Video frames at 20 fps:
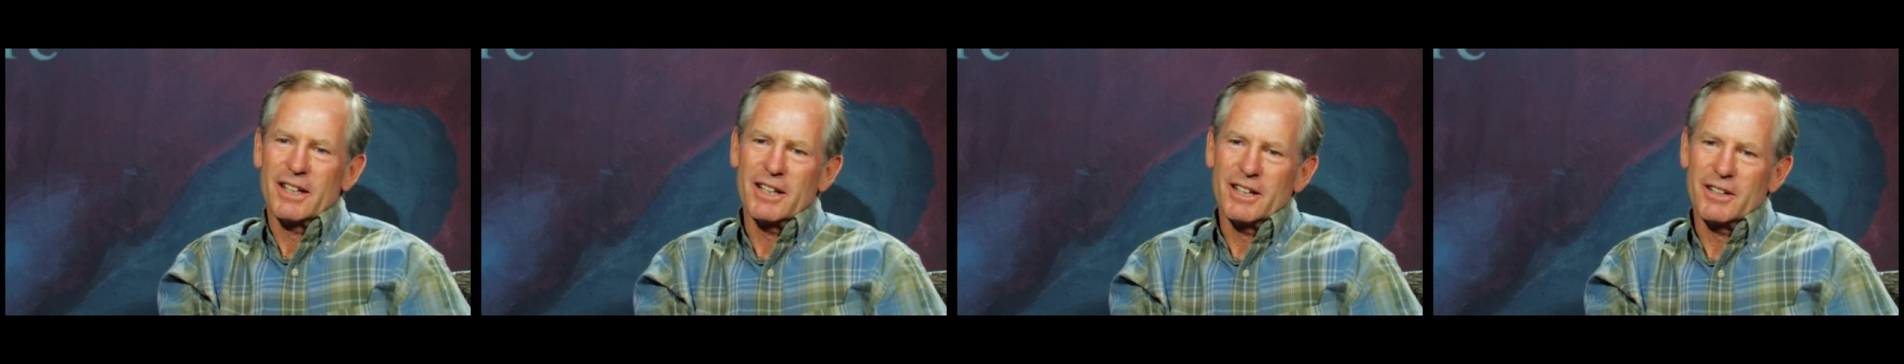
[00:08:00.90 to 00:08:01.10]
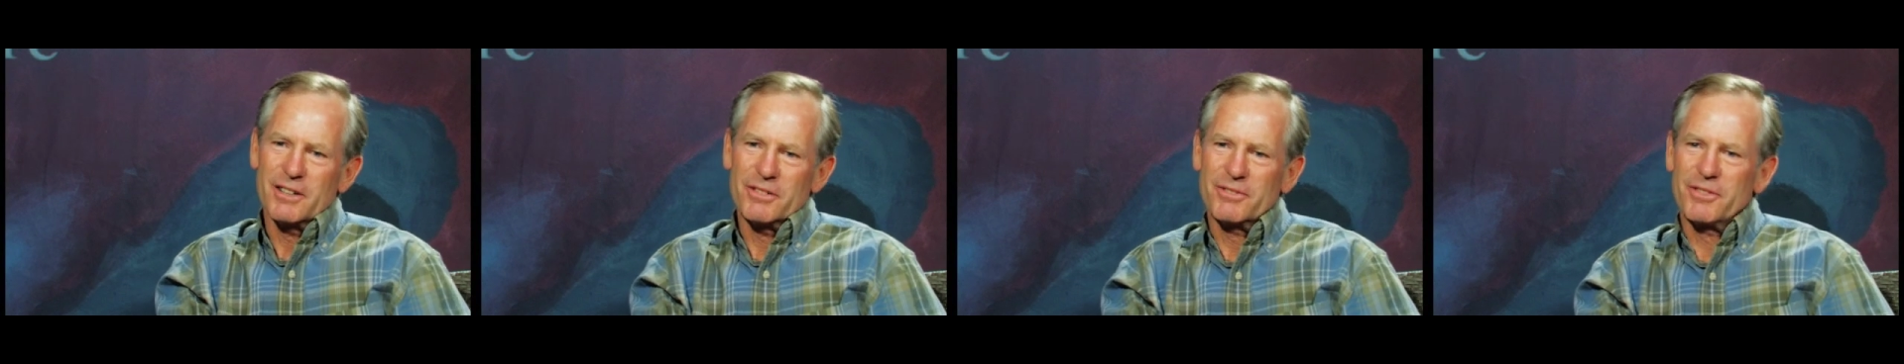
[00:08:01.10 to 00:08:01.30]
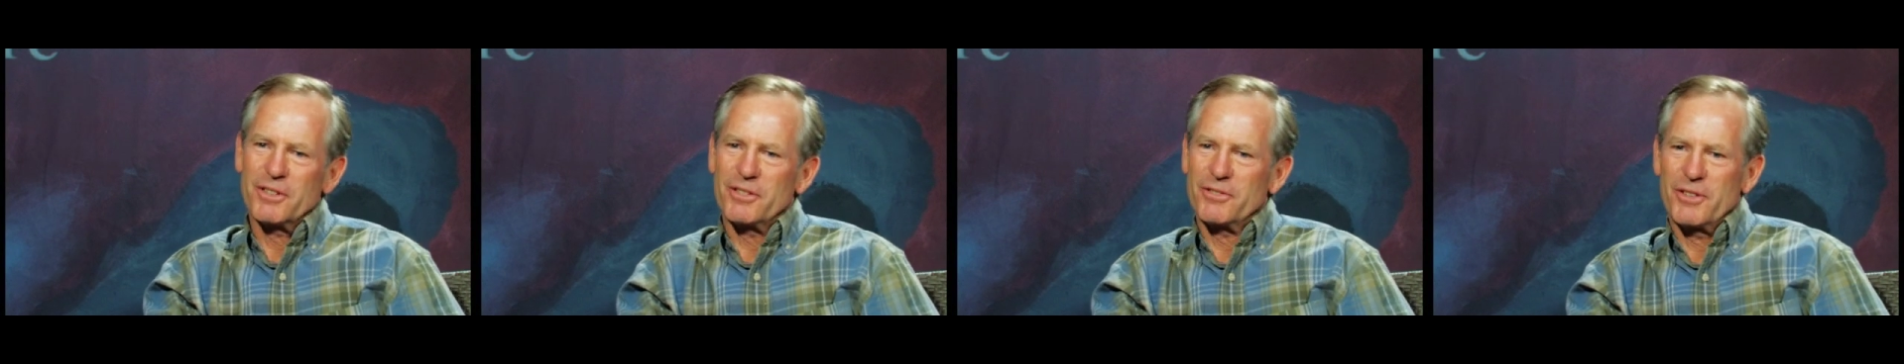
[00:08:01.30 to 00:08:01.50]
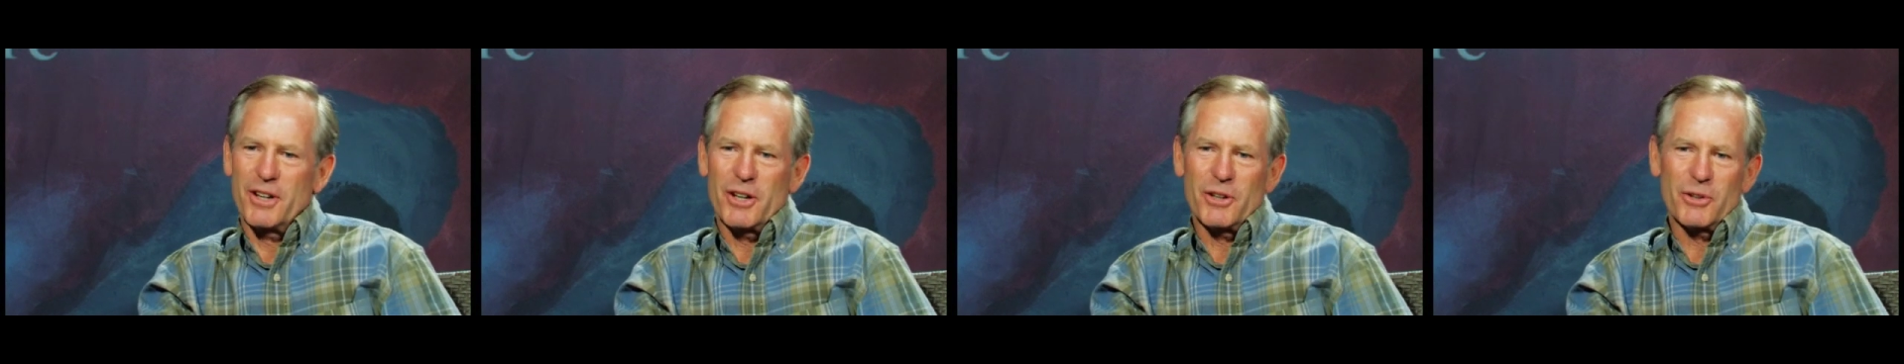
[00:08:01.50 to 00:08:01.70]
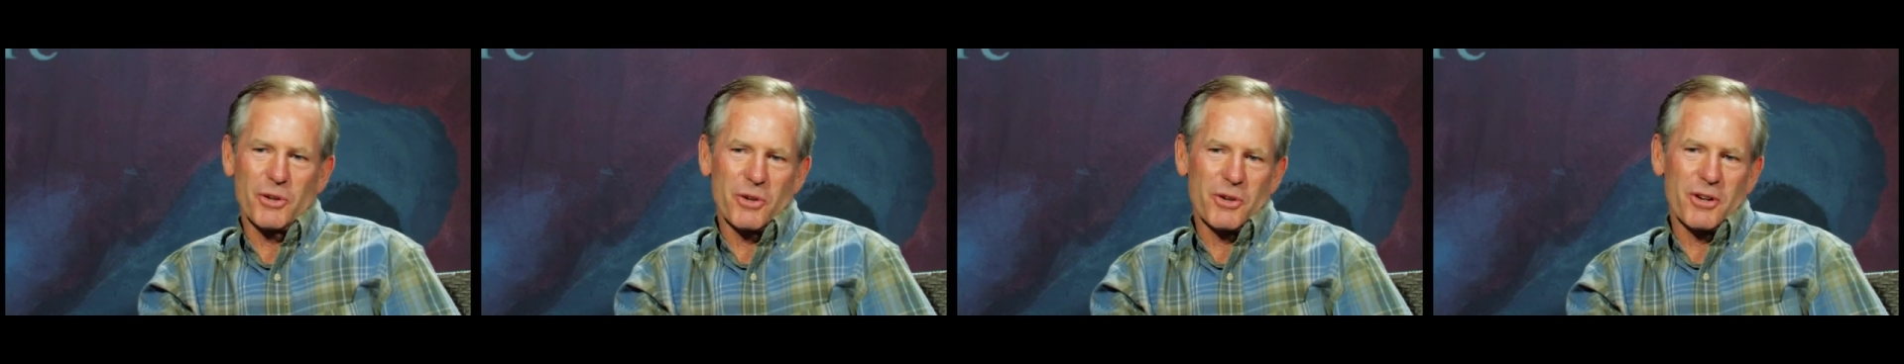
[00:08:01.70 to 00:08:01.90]
of
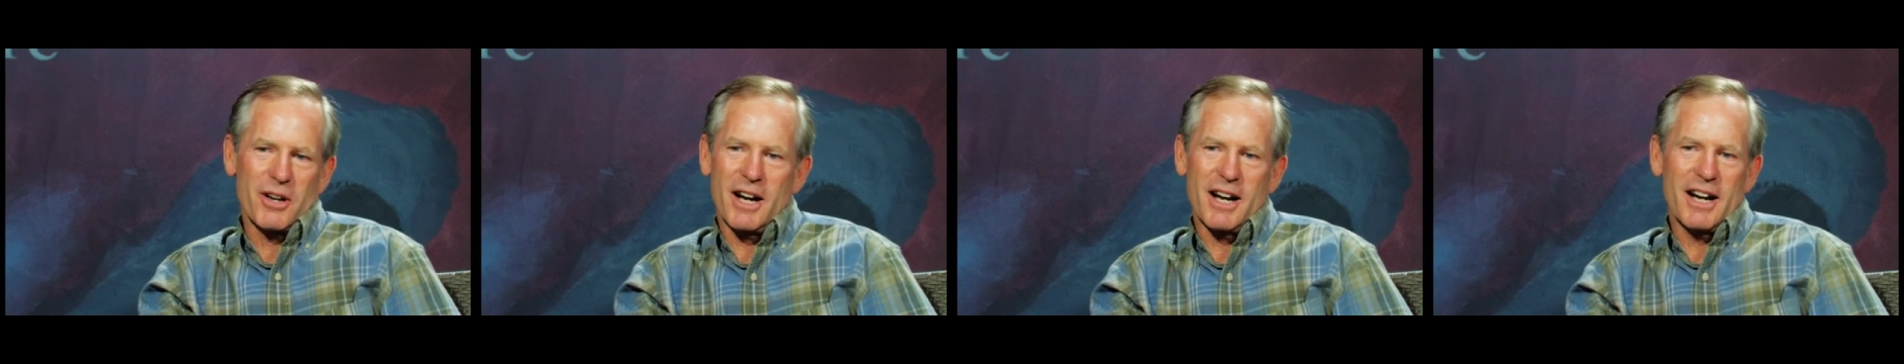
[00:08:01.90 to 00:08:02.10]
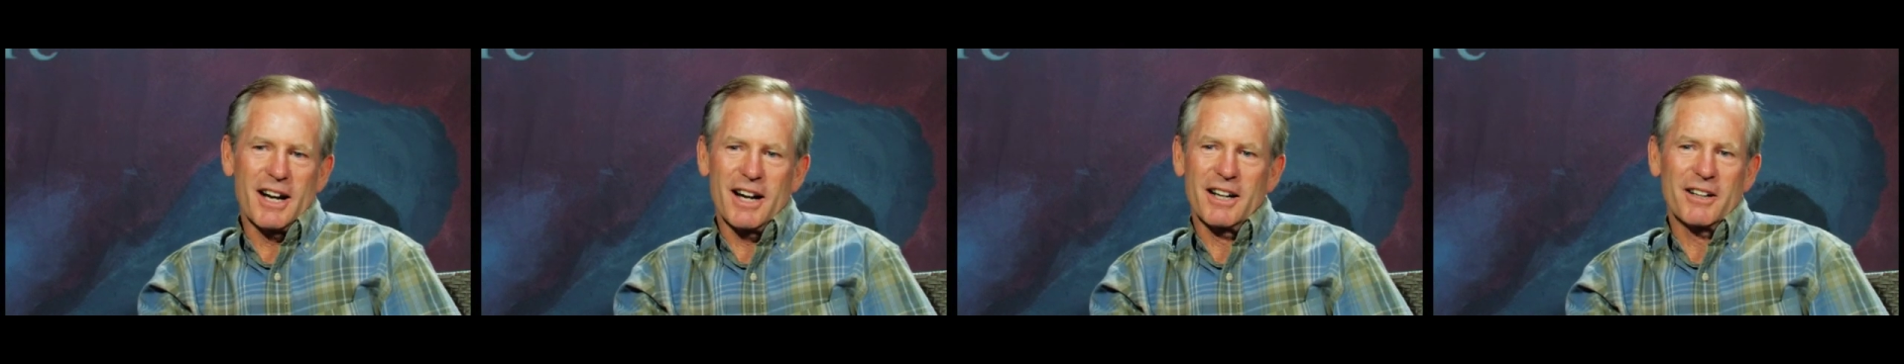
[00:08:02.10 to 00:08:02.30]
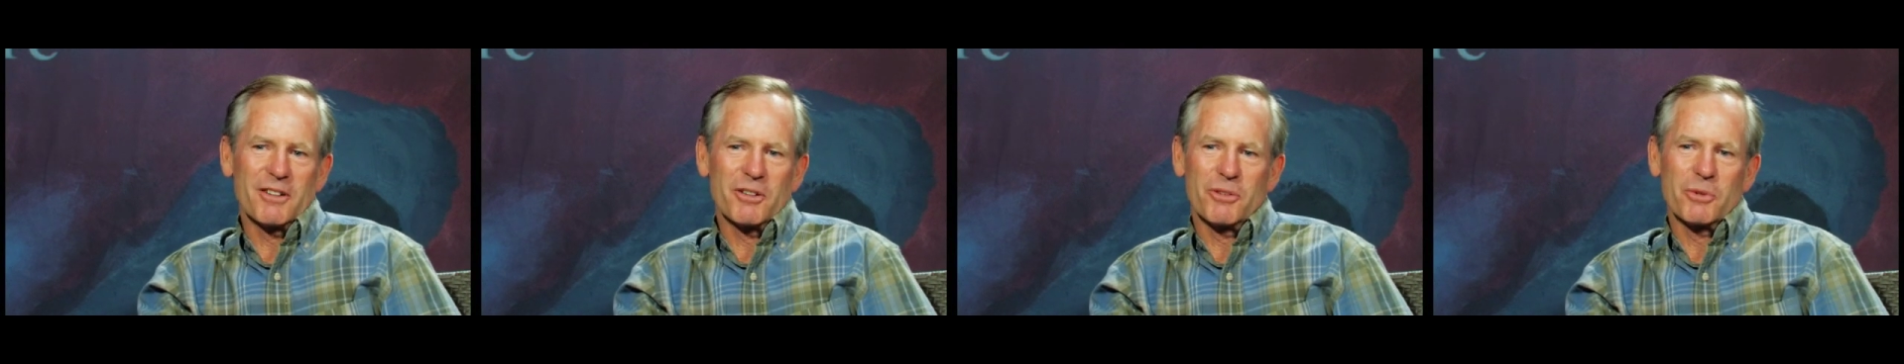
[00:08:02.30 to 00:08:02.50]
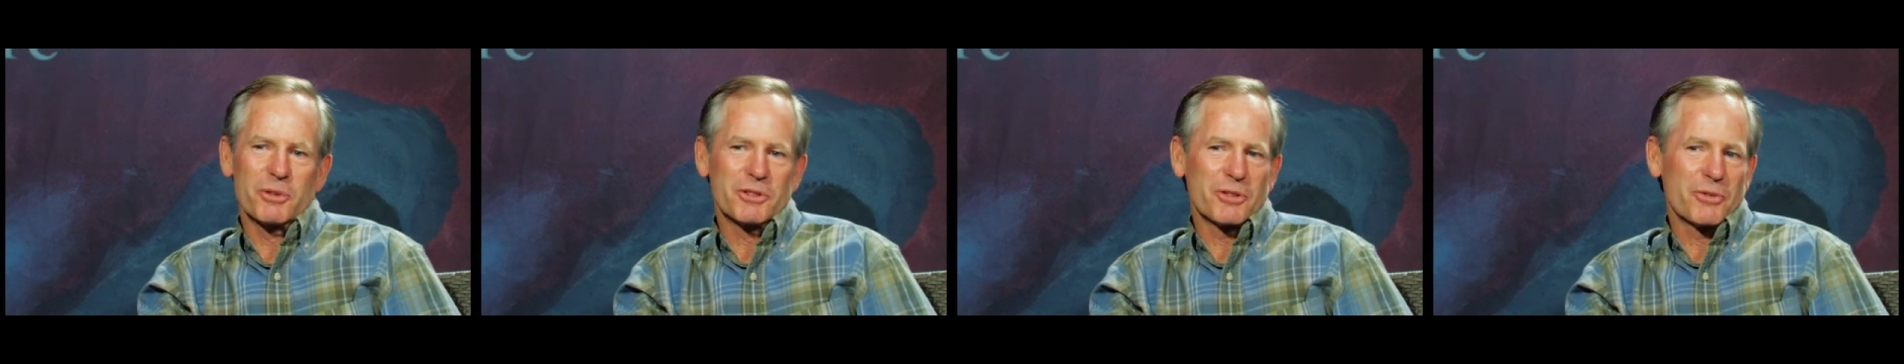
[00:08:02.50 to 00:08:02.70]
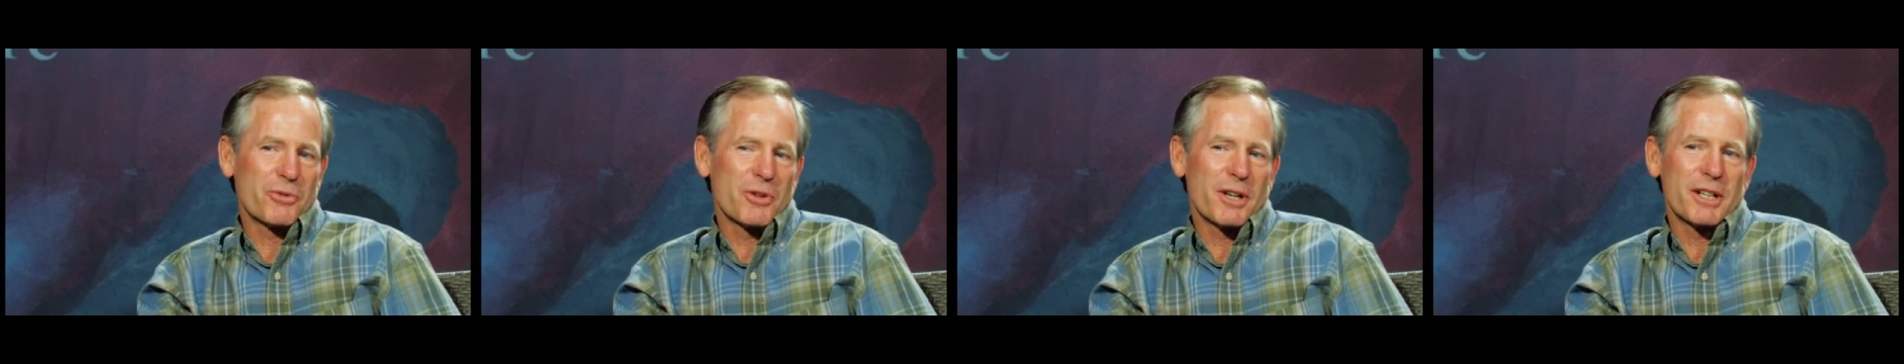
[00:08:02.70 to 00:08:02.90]
failure,
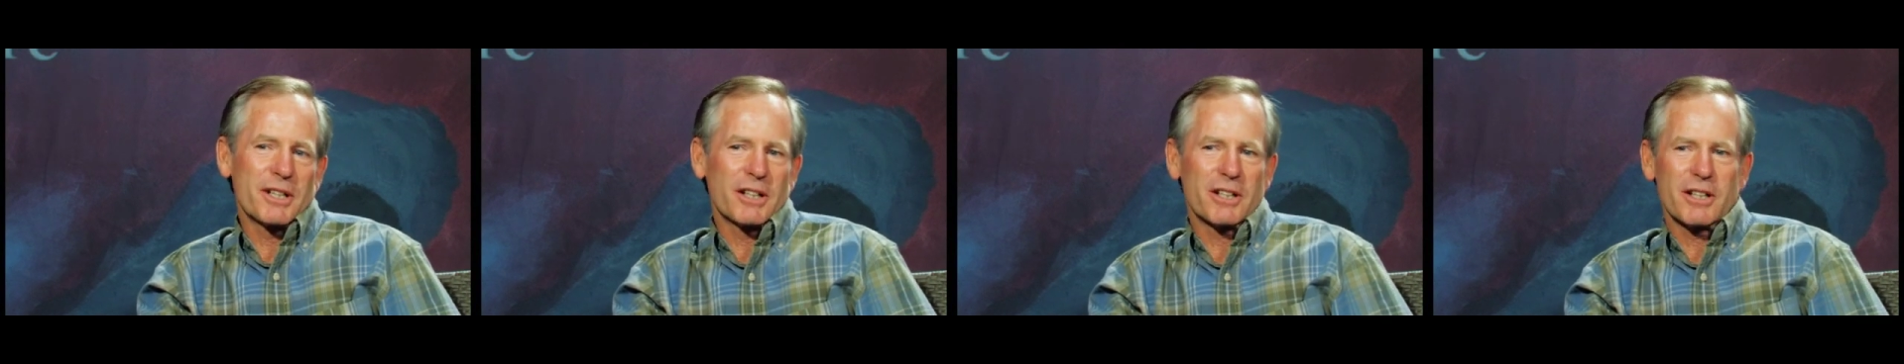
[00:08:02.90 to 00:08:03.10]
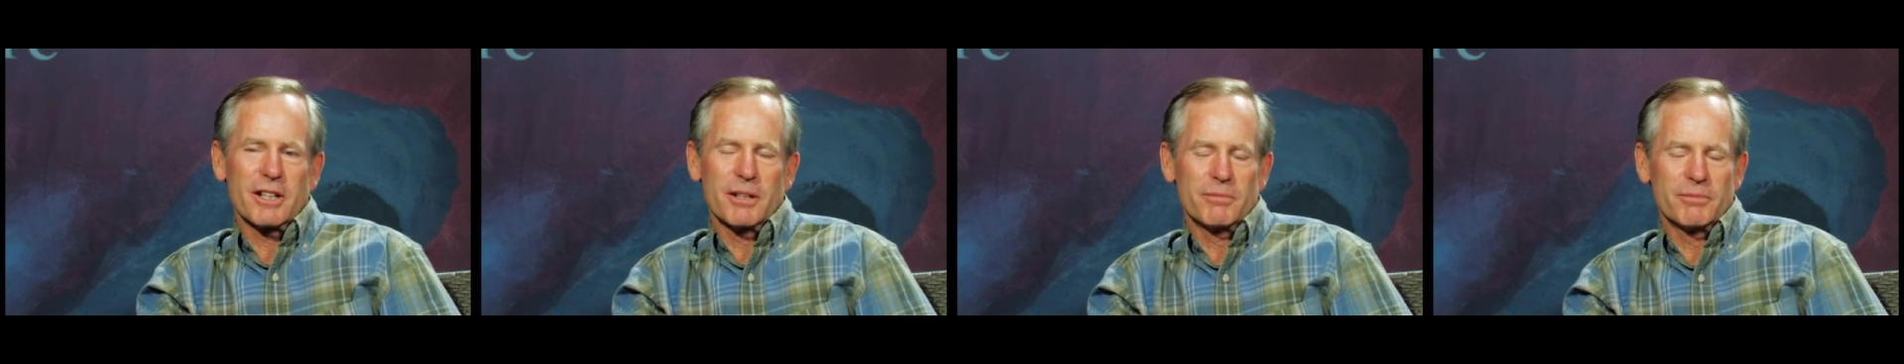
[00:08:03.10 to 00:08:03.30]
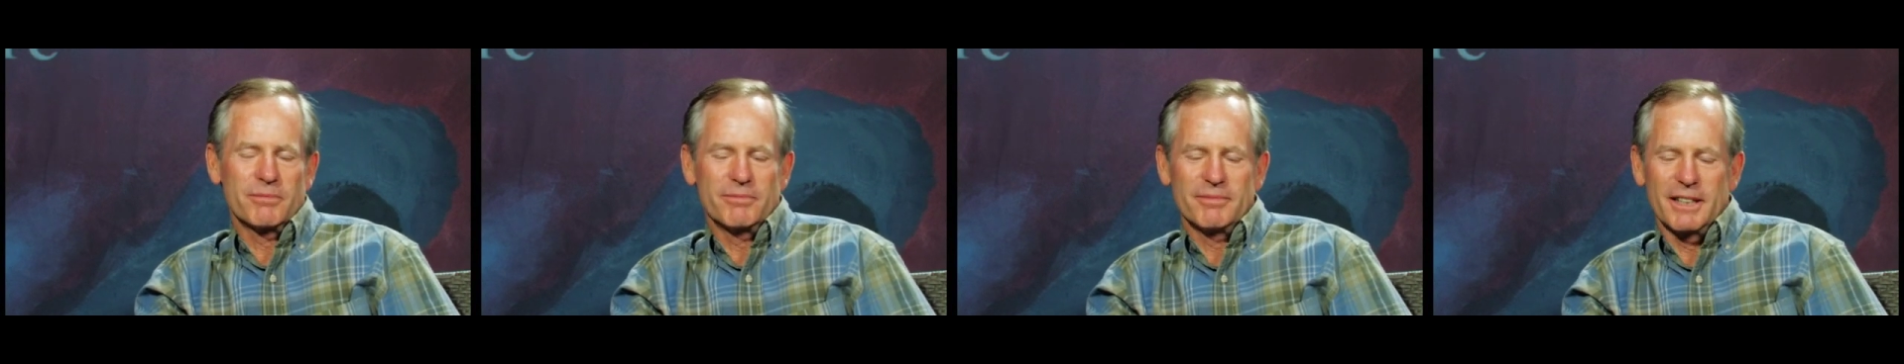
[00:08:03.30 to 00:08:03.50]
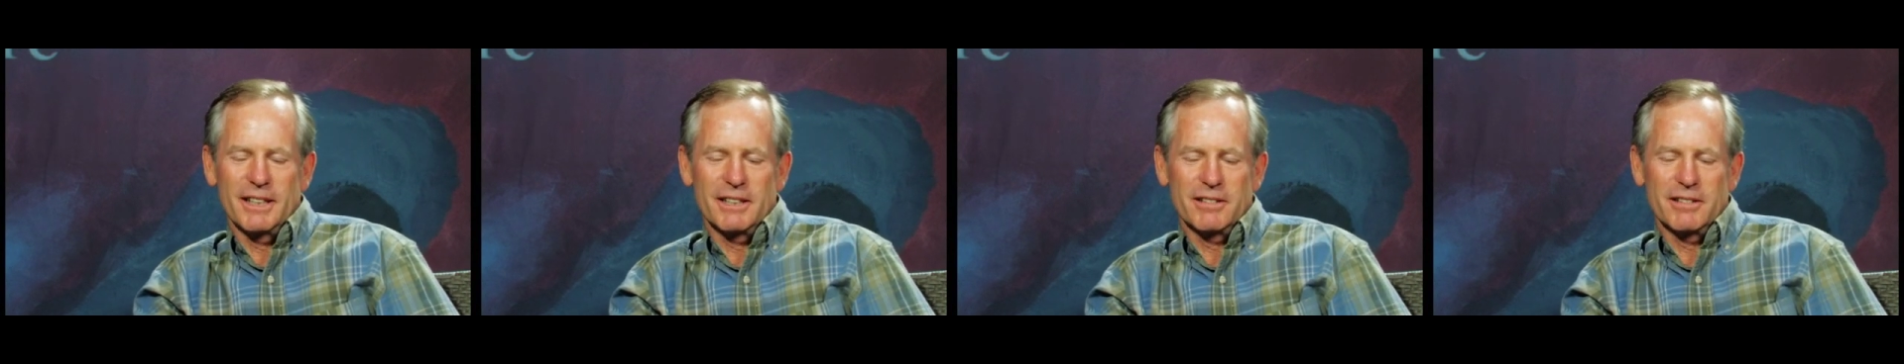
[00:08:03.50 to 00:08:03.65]
was afraid to come